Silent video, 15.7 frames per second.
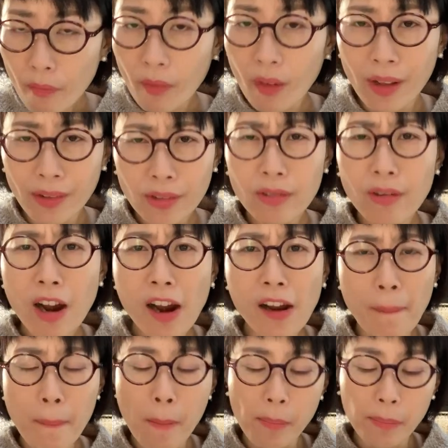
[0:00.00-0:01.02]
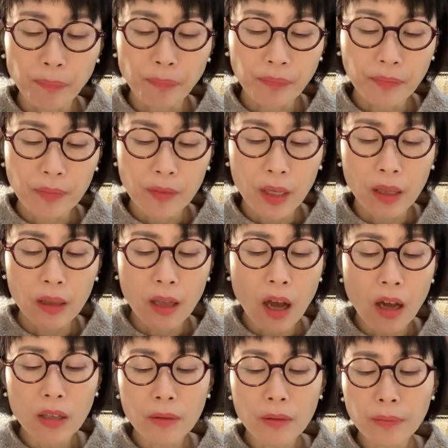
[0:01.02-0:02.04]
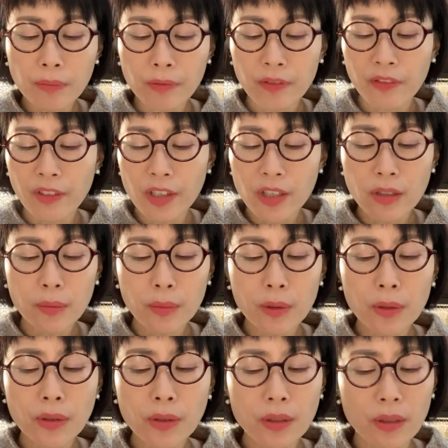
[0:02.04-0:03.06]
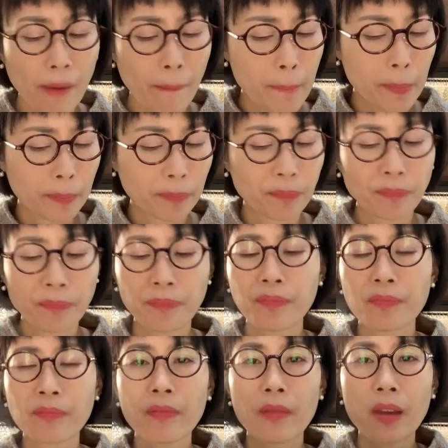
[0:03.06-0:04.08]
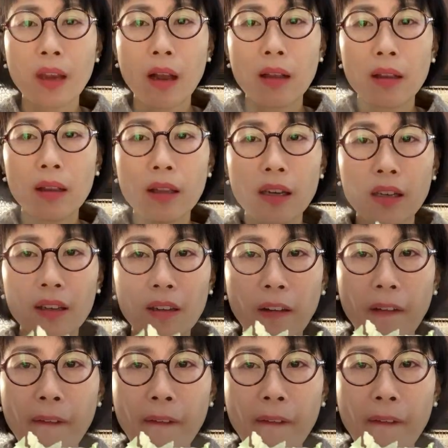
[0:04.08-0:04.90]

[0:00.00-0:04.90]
That's right. A lot of vegetables. Look.